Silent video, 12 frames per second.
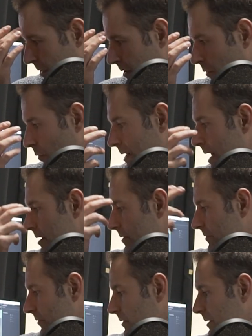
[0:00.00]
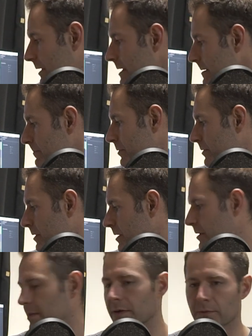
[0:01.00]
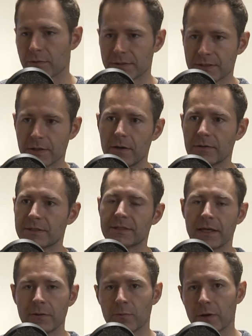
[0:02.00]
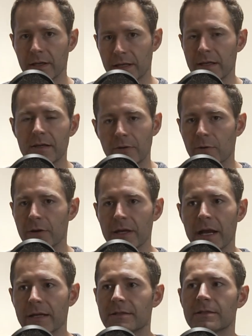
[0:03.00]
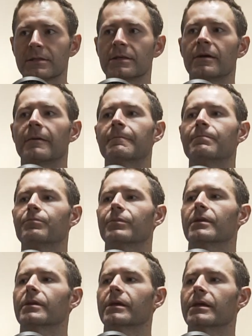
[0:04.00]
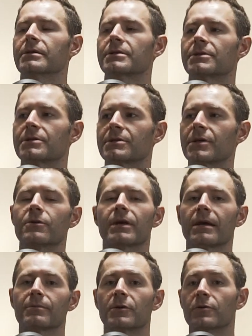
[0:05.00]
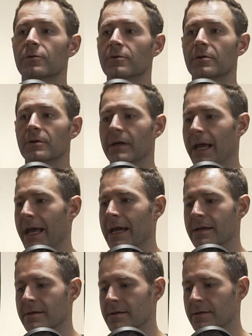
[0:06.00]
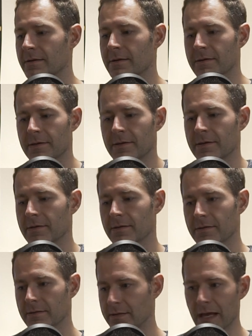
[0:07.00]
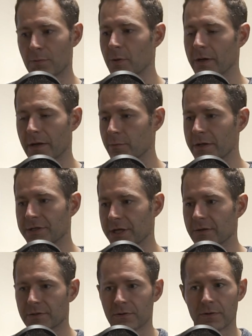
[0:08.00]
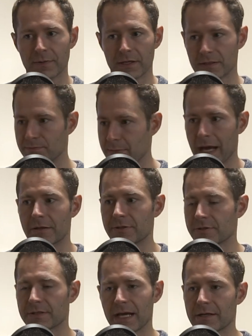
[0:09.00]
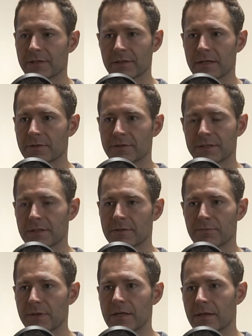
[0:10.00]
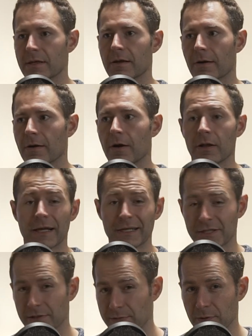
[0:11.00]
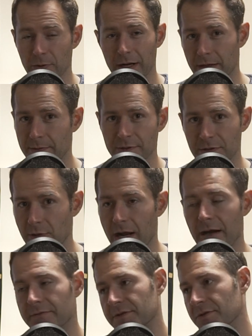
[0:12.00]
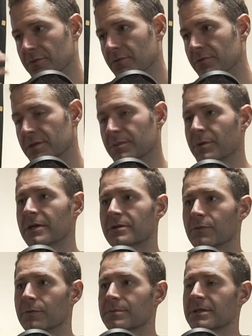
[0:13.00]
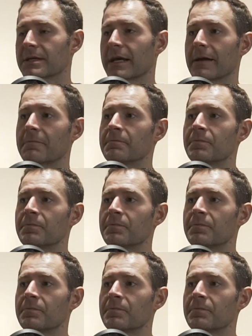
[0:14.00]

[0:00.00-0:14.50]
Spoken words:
creative leap that results in what he creates is so damn cool. And then when I reach out to him that his manager is actually interested to be here, I'll actually be writing up a draft to speak to him today